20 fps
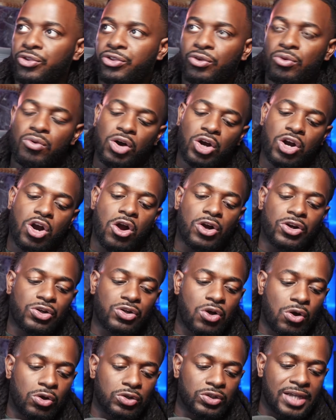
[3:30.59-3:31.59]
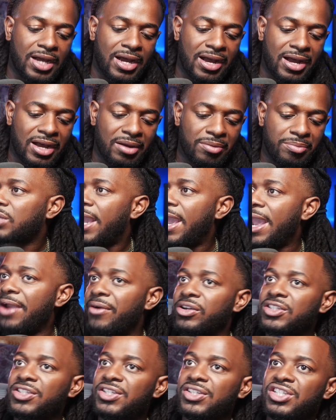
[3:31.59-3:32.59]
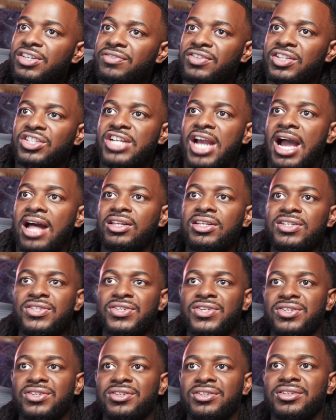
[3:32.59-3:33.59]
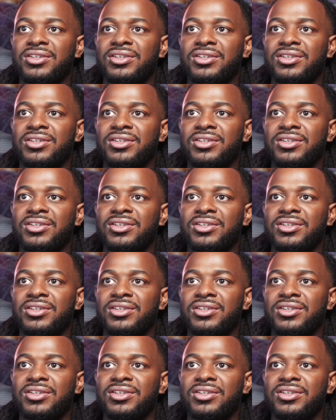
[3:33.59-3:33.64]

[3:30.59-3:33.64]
through a card called Heritage of the Chalice.